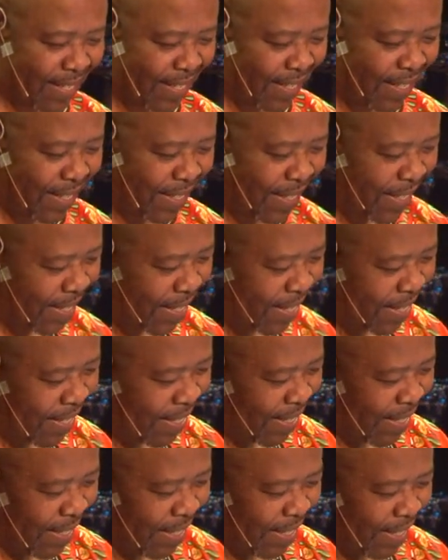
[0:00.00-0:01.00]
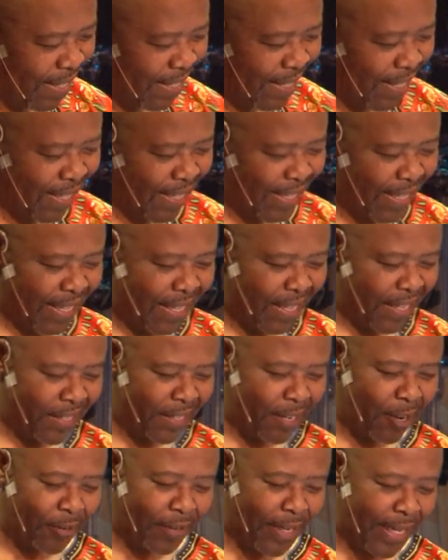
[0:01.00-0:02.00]

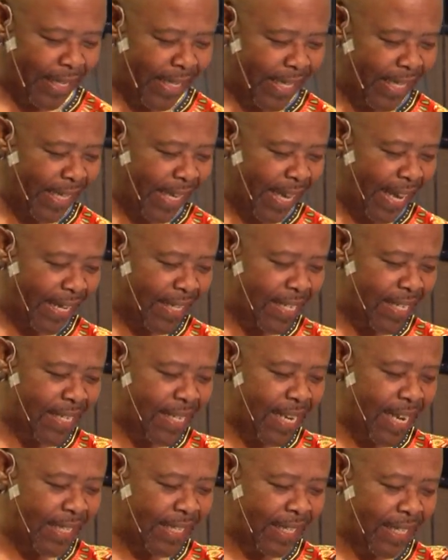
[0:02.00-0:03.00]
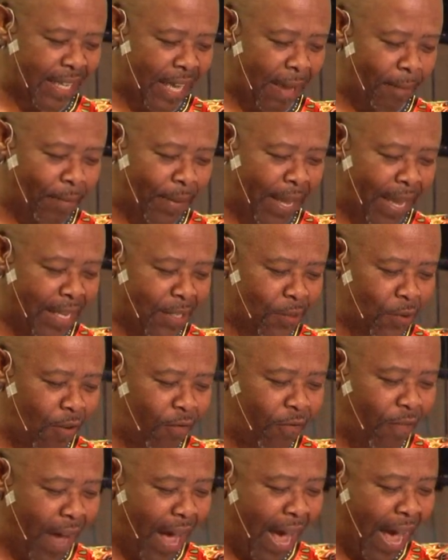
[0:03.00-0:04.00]
Now the king had set captains
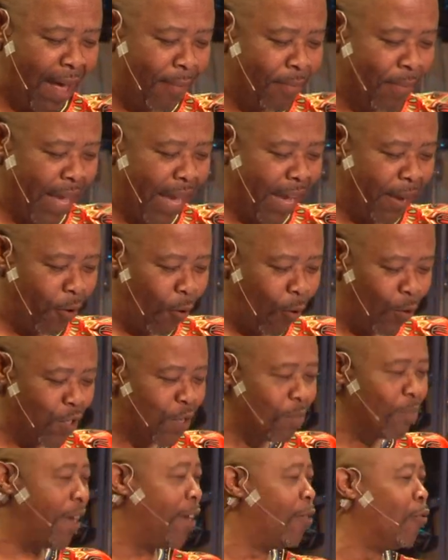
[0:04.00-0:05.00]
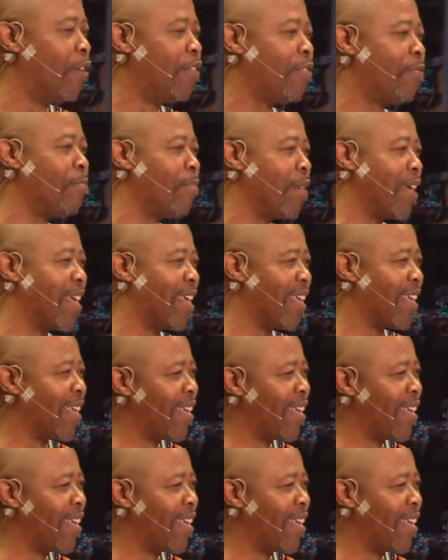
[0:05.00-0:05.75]
of army and horsemen with me.